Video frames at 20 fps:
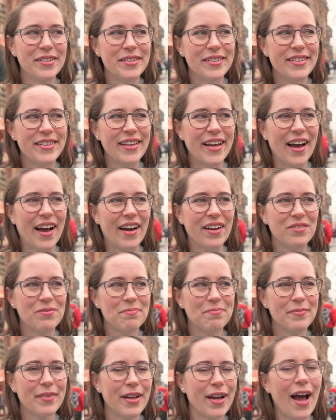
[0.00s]
yeah,
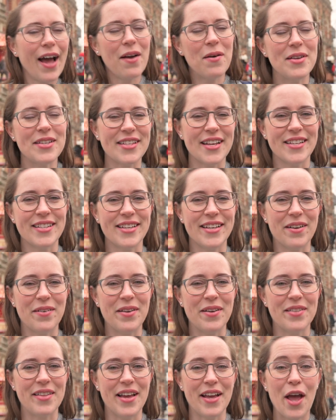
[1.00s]
I always like to hear
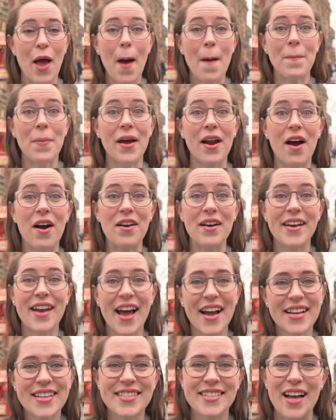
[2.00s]
what you think. But our
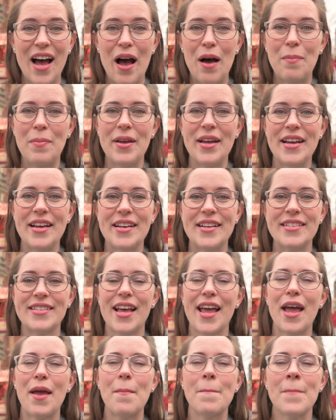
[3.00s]
next stop is
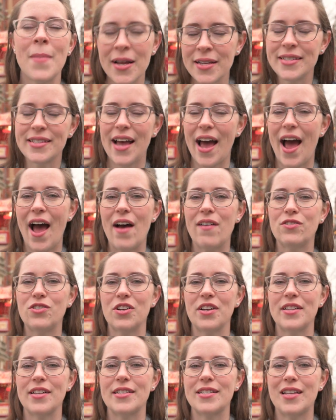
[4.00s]
a must-have
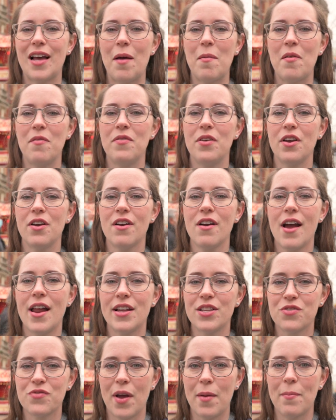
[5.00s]
during this time of year,
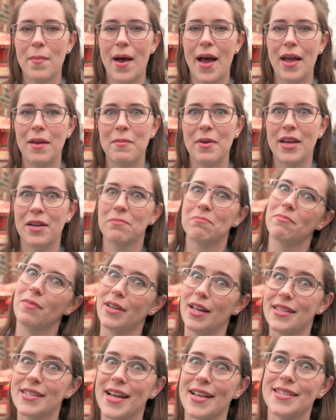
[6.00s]
and it's right behind me.
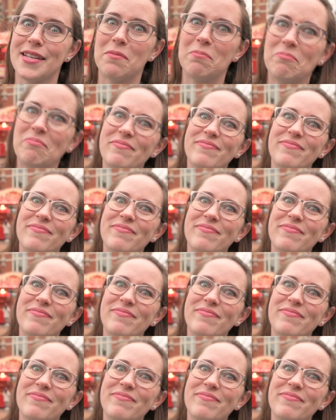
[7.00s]
Let's get some.